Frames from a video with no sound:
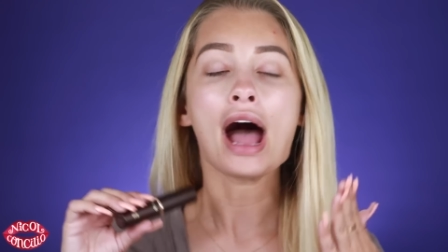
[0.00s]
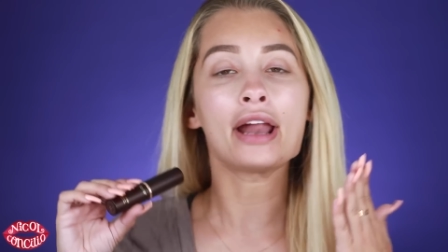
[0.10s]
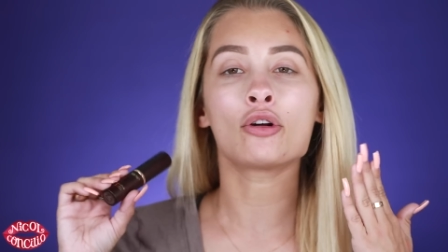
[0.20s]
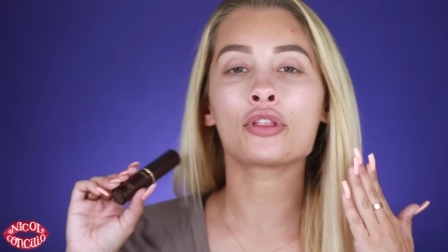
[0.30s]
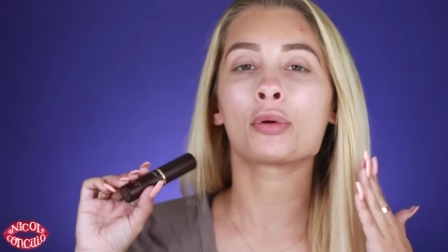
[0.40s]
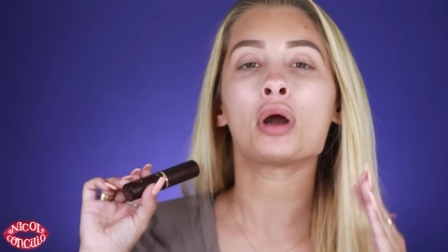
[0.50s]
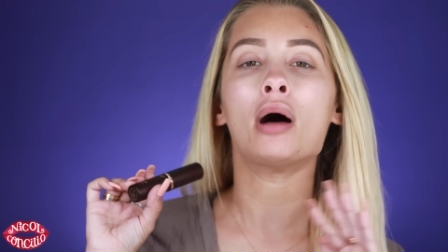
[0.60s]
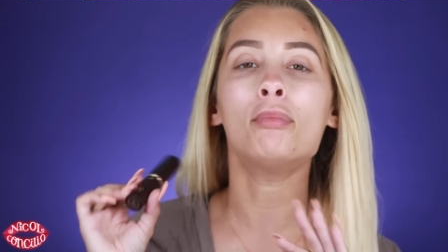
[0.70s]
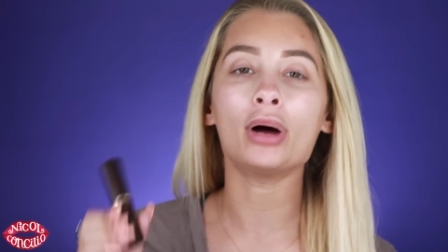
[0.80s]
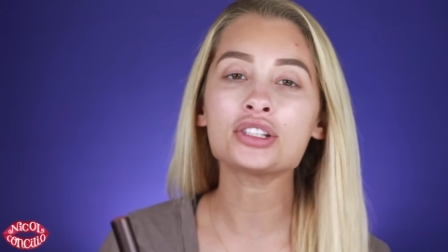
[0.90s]
I know there were
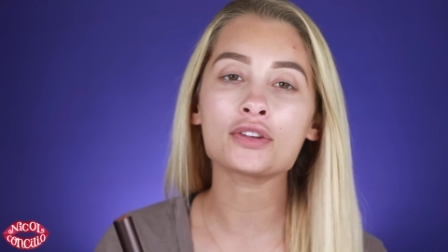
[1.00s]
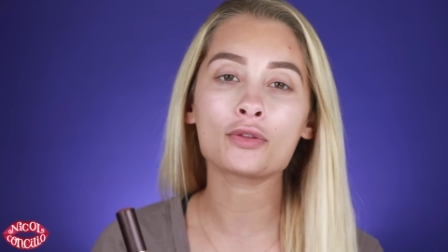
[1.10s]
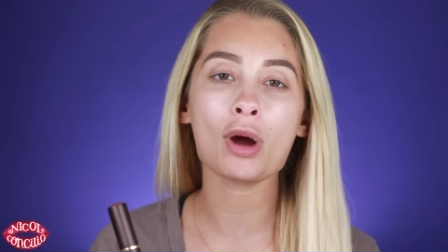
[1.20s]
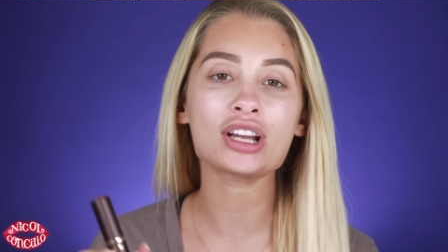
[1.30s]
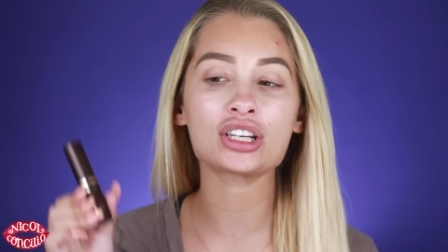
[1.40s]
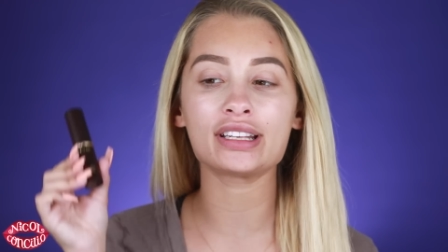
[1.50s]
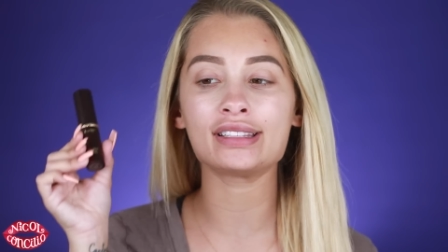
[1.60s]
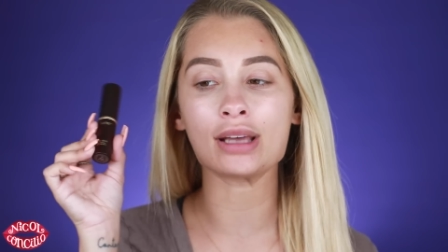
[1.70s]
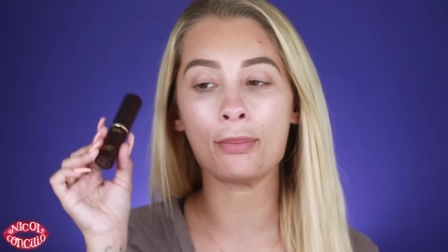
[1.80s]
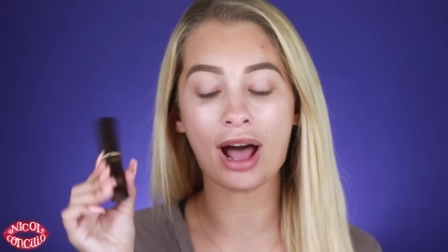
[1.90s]
a bunch of
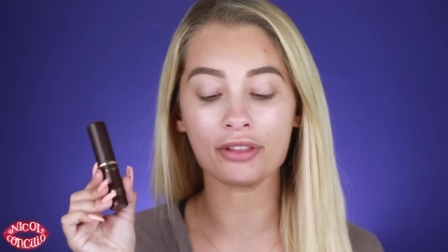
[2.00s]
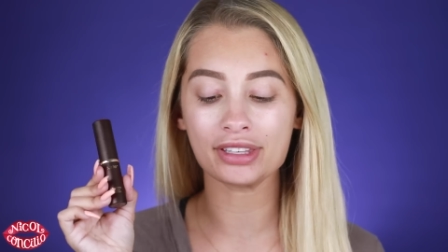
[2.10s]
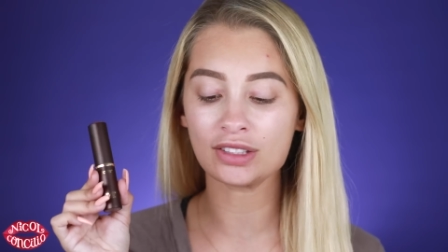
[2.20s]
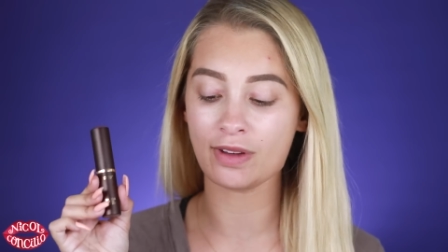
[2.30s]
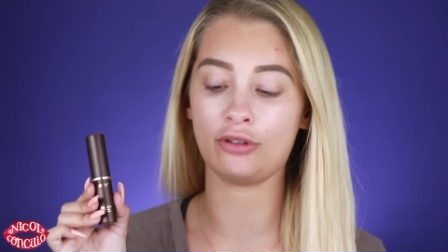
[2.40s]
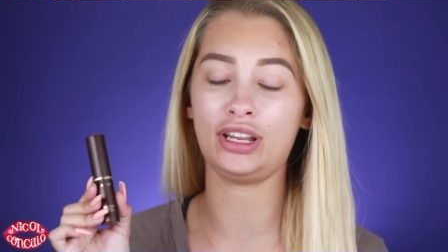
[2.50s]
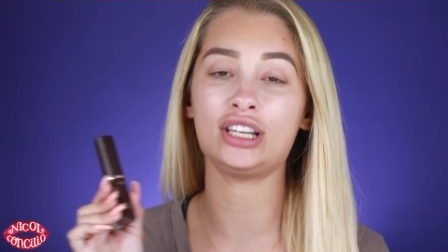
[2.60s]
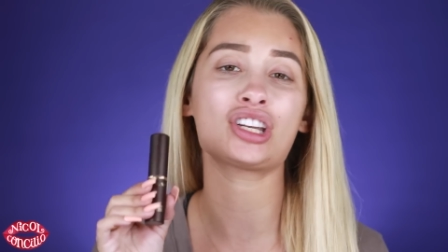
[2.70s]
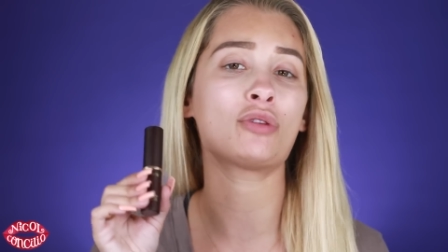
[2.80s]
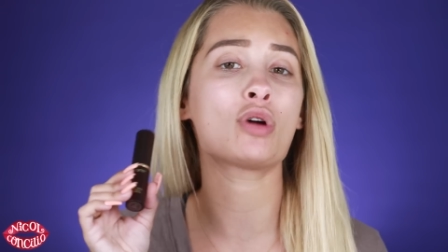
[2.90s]
questions about this
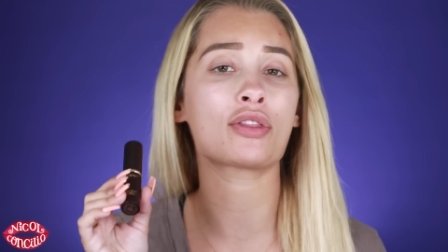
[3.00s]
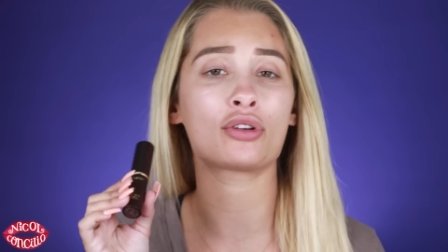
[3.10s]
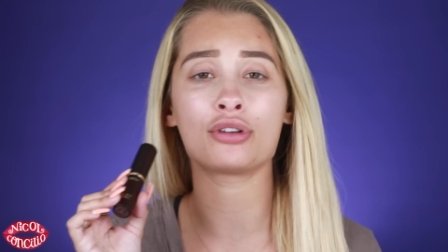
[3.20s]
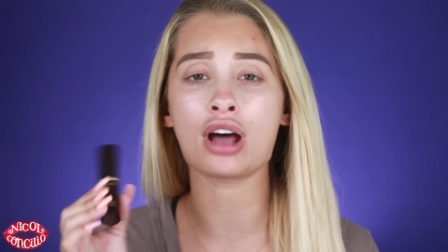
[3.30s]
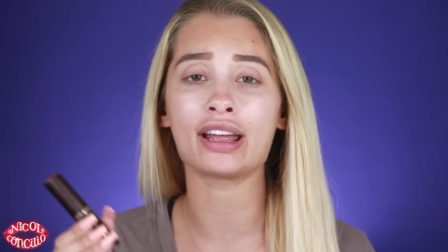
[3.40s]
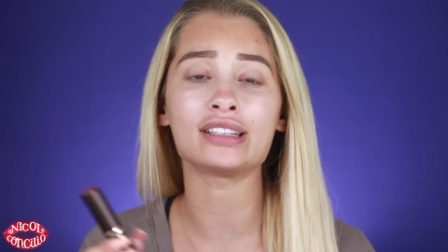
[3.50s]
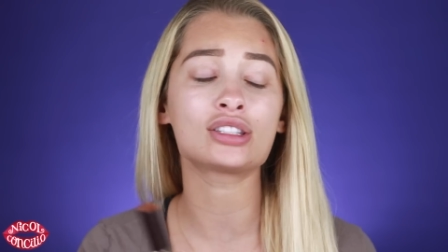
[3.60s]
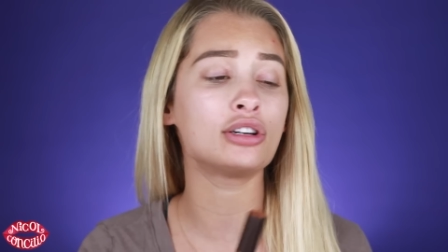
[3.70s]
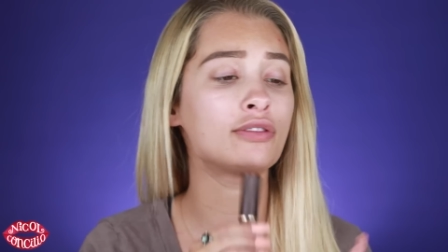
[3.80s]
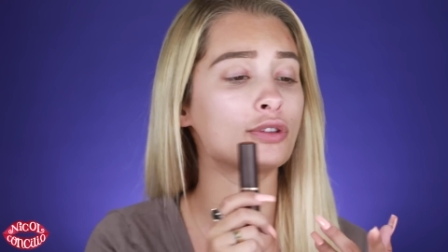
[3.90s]
foundation, whether or not
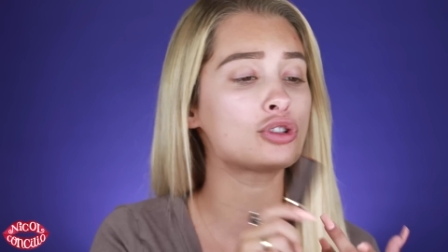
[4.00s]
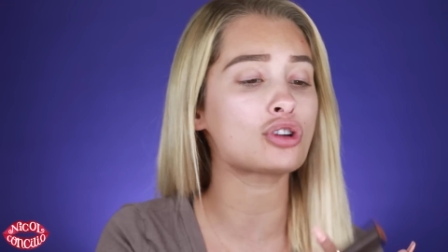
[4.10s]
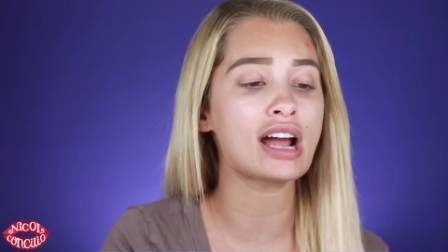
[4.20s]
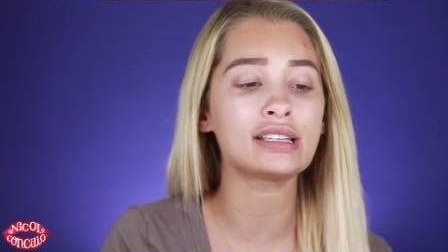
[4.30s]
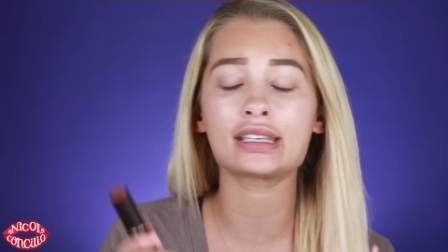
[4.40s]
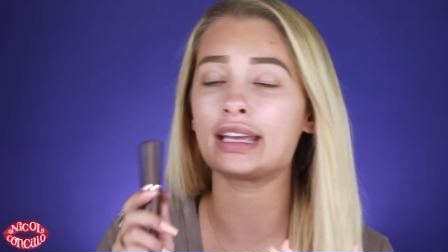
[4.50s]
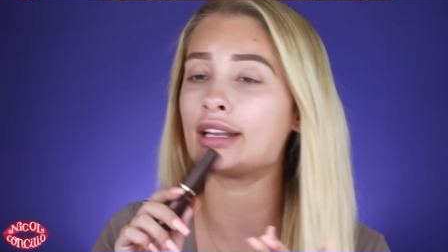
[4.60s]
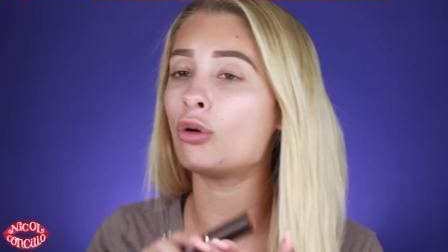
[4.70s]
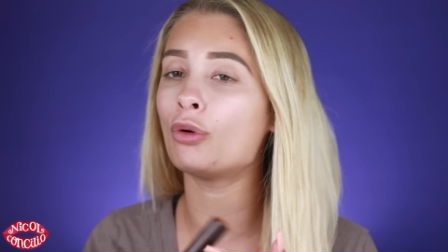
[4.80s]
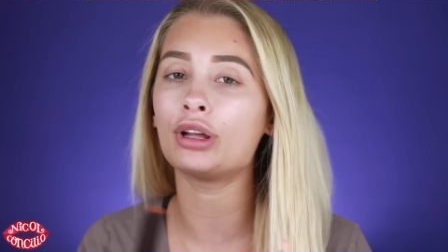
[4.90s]
it's good for dry
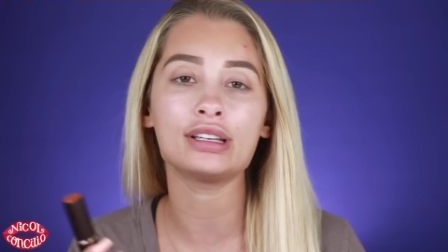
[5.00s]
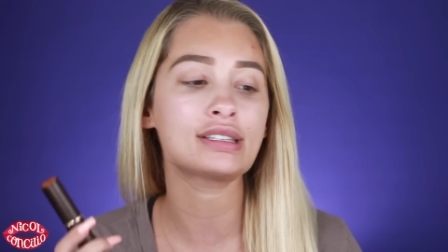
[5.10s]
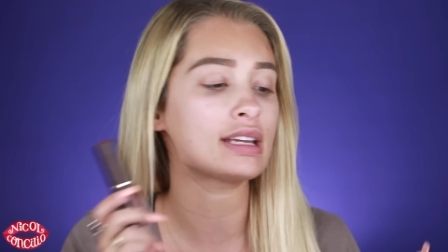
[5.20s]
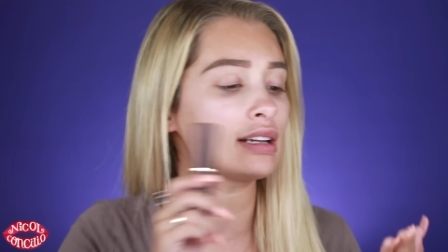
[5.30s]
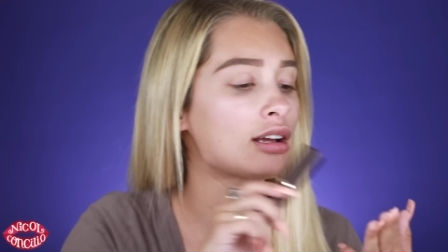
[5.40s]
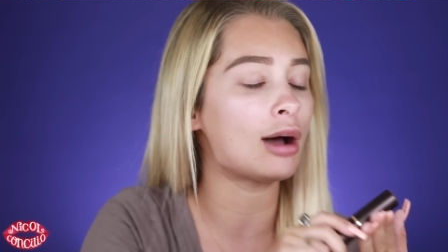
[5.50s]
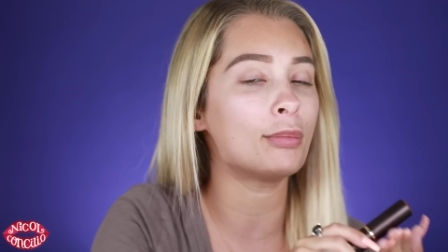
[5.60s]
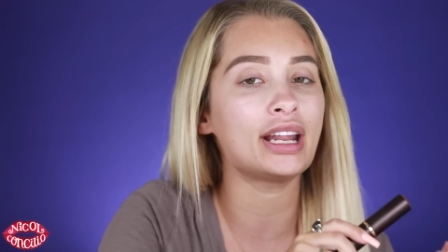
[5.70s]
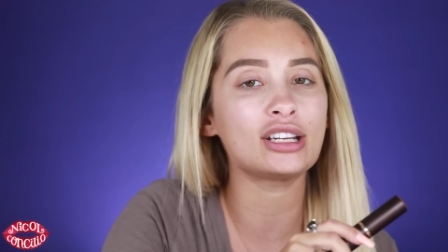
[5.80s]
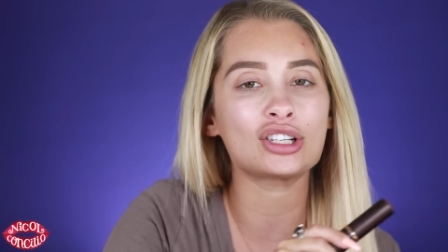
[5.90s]
skin, oily skin,
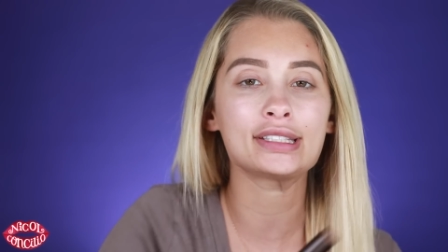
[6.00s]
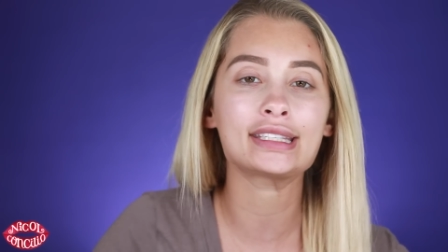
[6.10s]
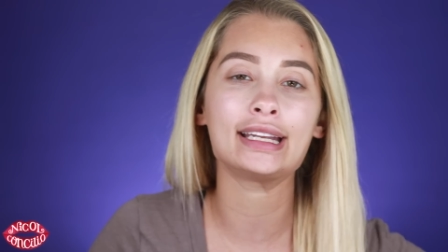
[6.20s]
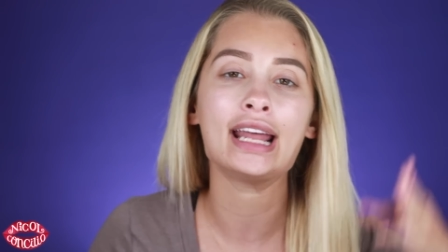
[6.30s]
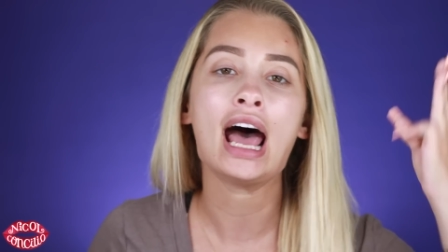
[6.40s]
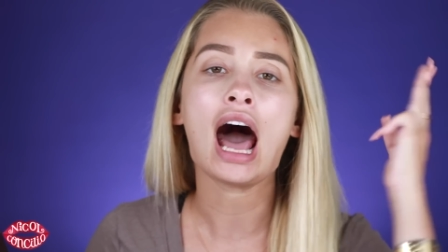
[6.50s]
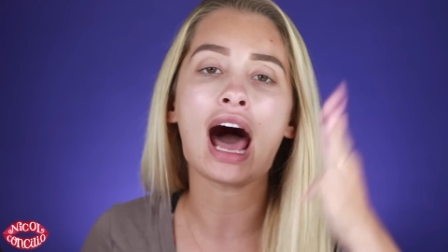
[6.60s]
combination skin.